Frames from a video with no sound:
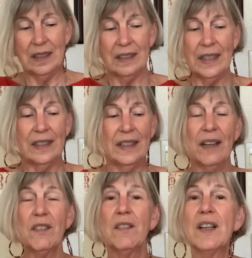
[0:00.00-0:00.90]
It
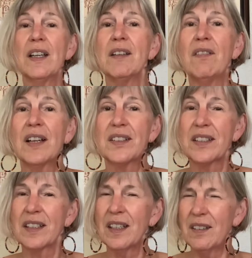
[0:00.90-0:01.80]
never really wants
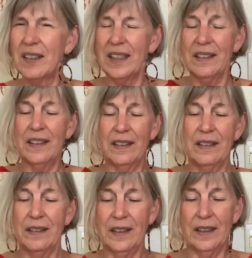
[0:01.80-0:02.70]
to go in
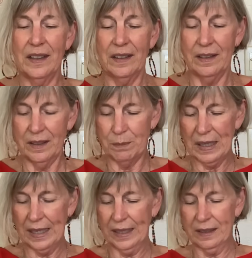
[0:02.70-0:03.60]
the
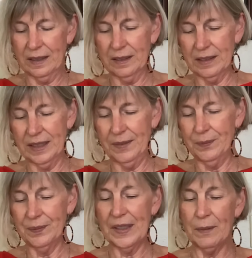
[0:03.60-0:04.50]
bag. Okay,
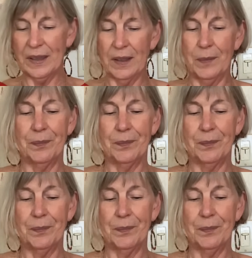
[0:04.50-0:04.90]
there we go.